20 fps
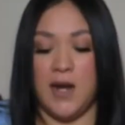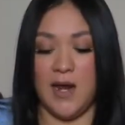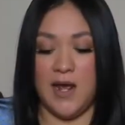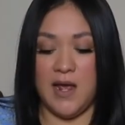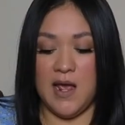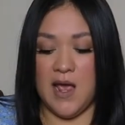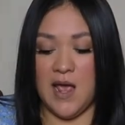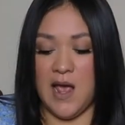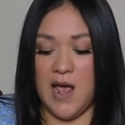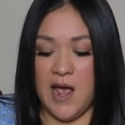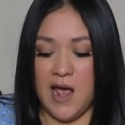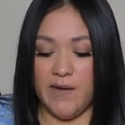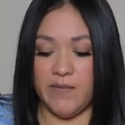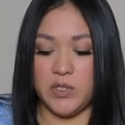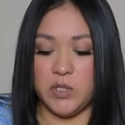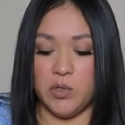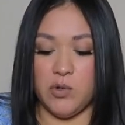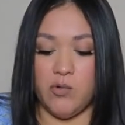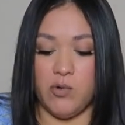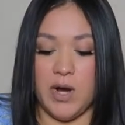I
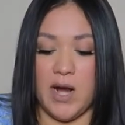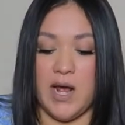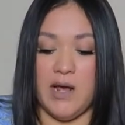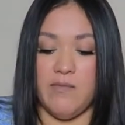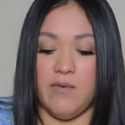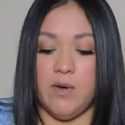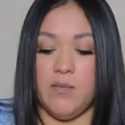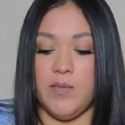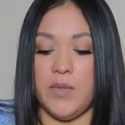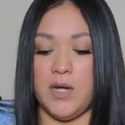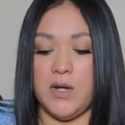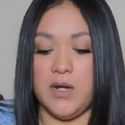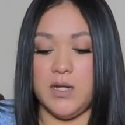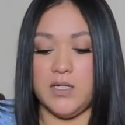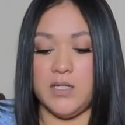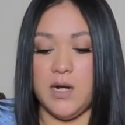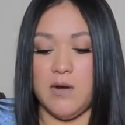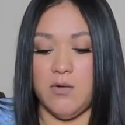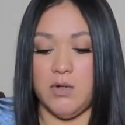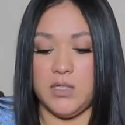had to grab them
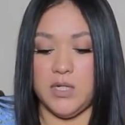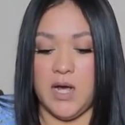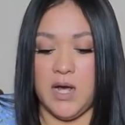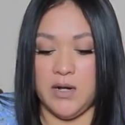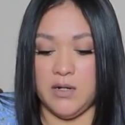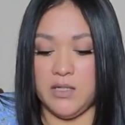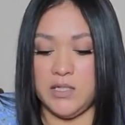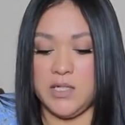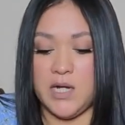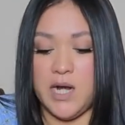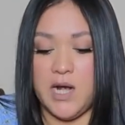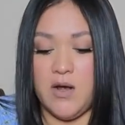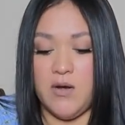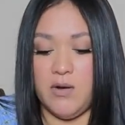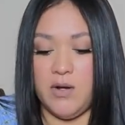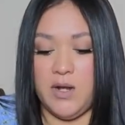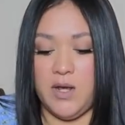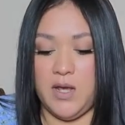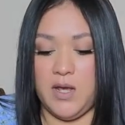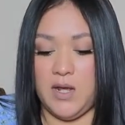because I was out of
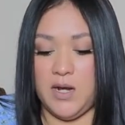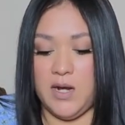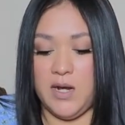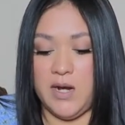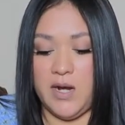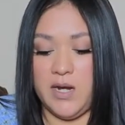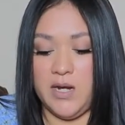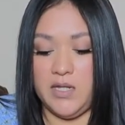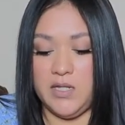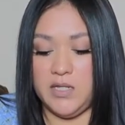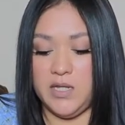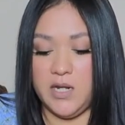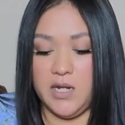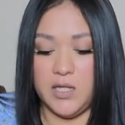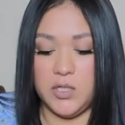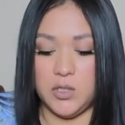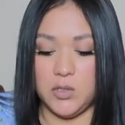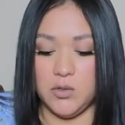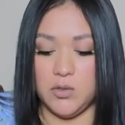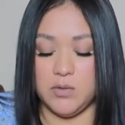town and I
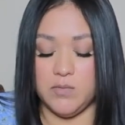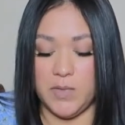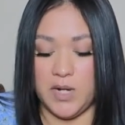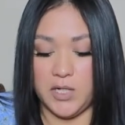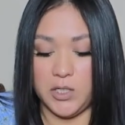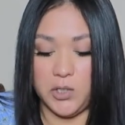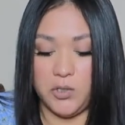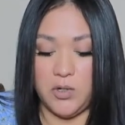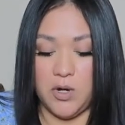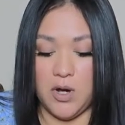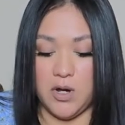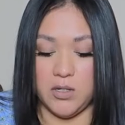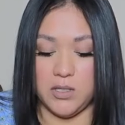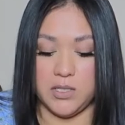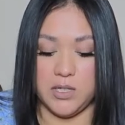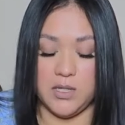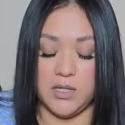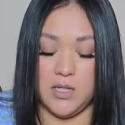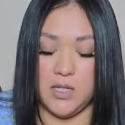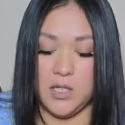didn't took my
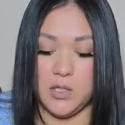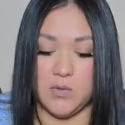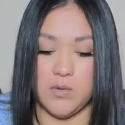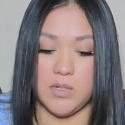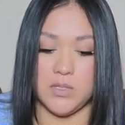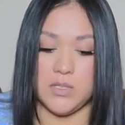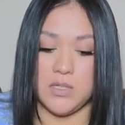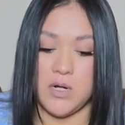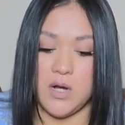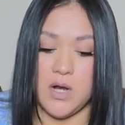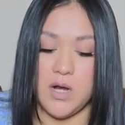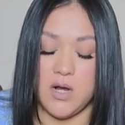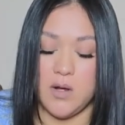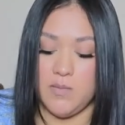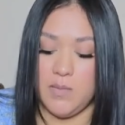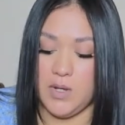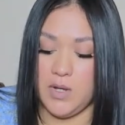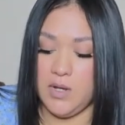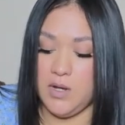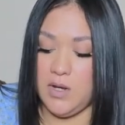straws. And these ones
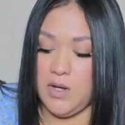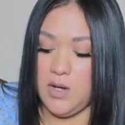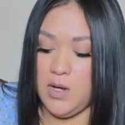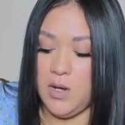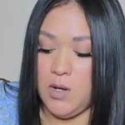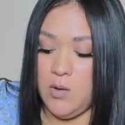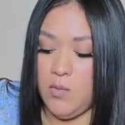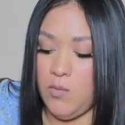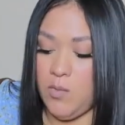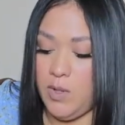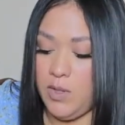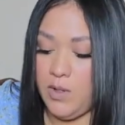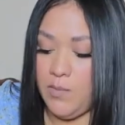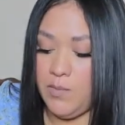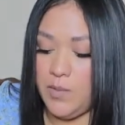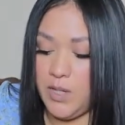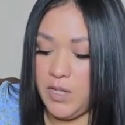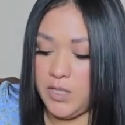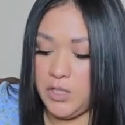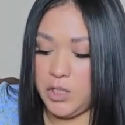come with a
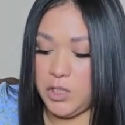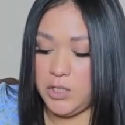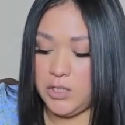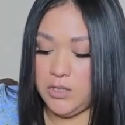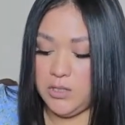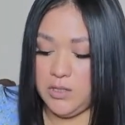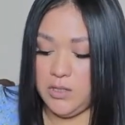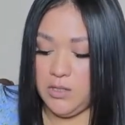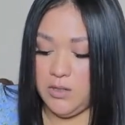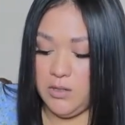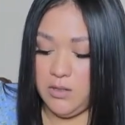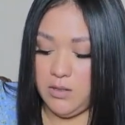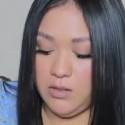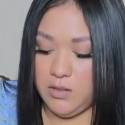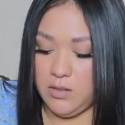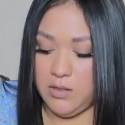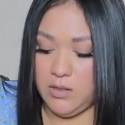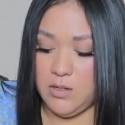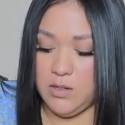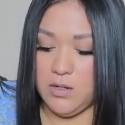bunch
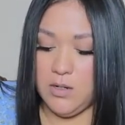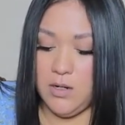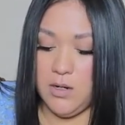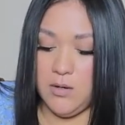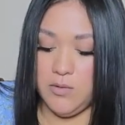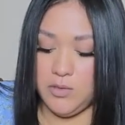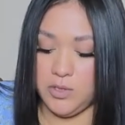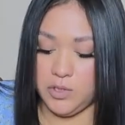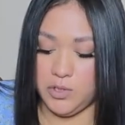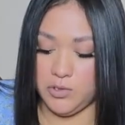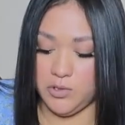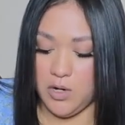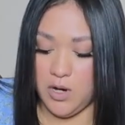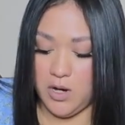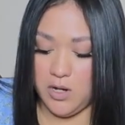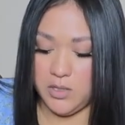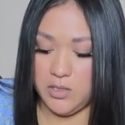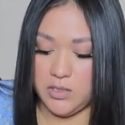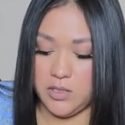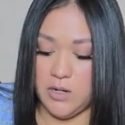of
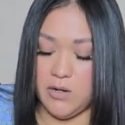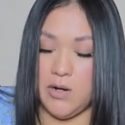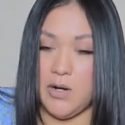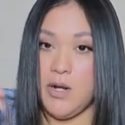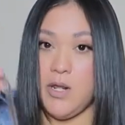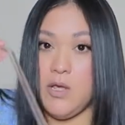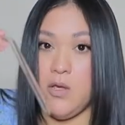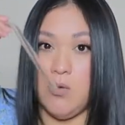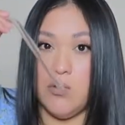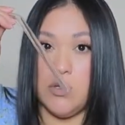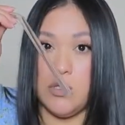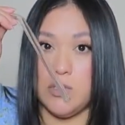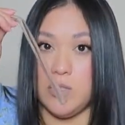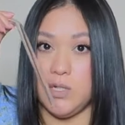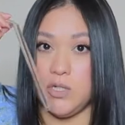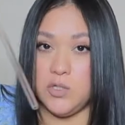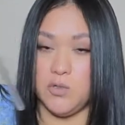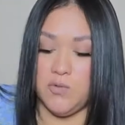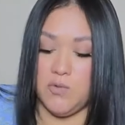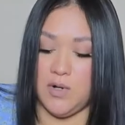straws. I already used
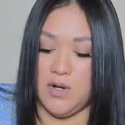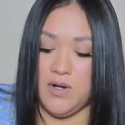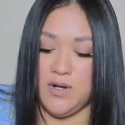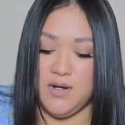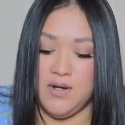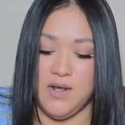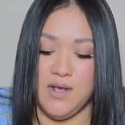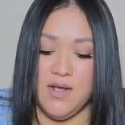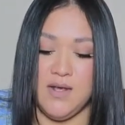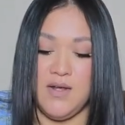this one.